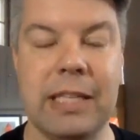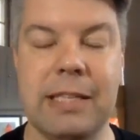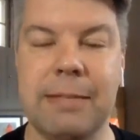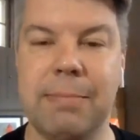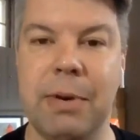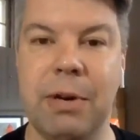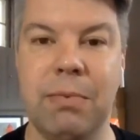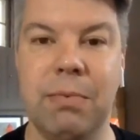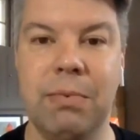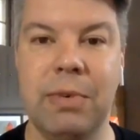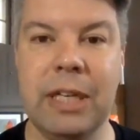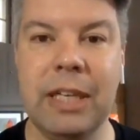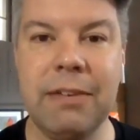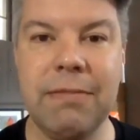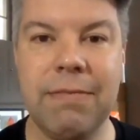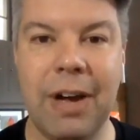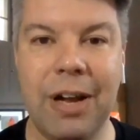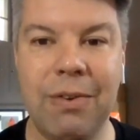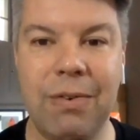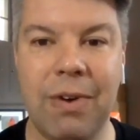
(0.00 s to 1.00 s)
It's been a really
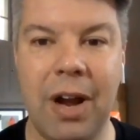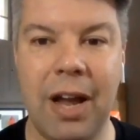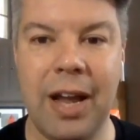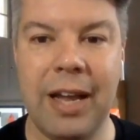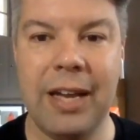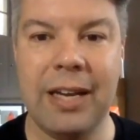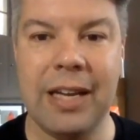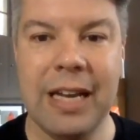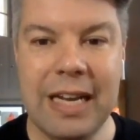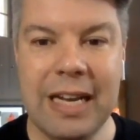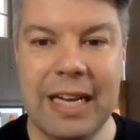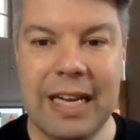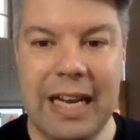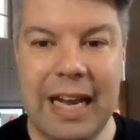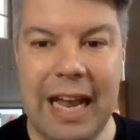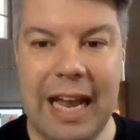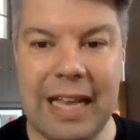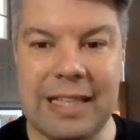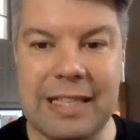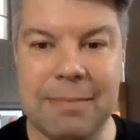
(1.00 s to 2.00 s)
fun ride.
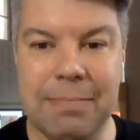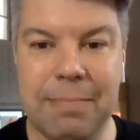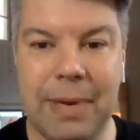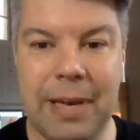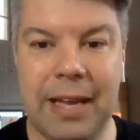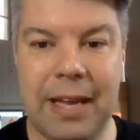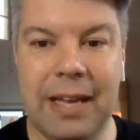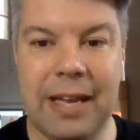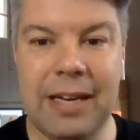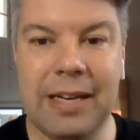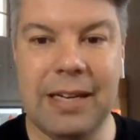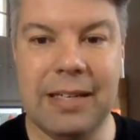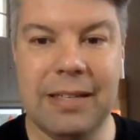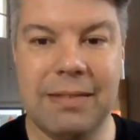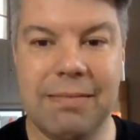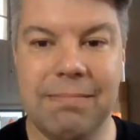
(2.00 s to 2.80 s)
It's been